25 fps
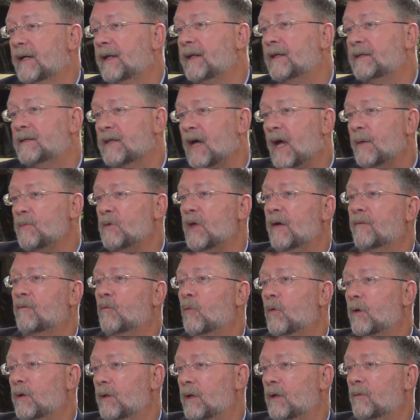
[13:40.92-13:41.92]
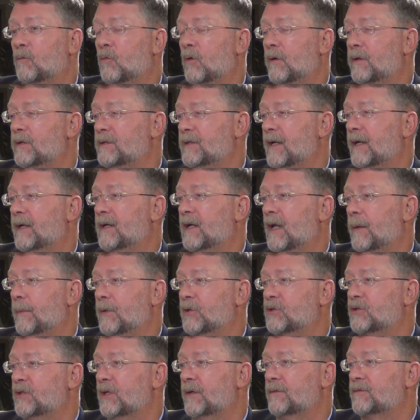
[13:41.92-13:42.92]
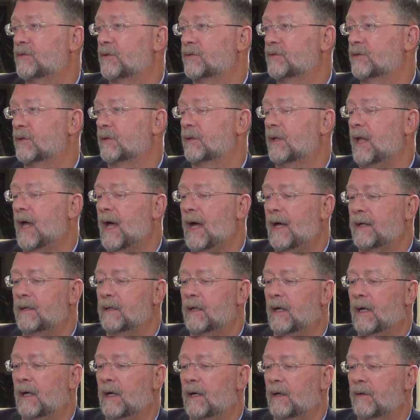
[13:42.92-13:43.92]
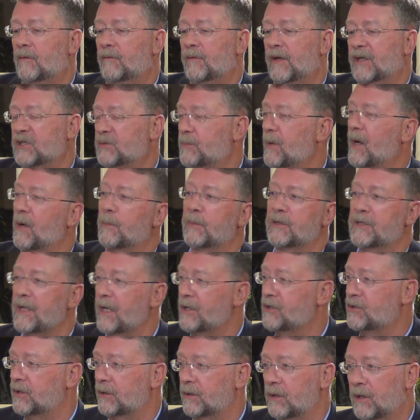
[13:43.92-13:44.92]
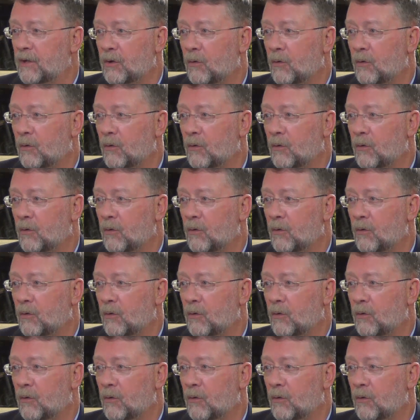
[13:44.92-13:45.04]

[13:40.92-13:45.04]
anytime you have one, one of these economic shifts, there's a lot of experimentation,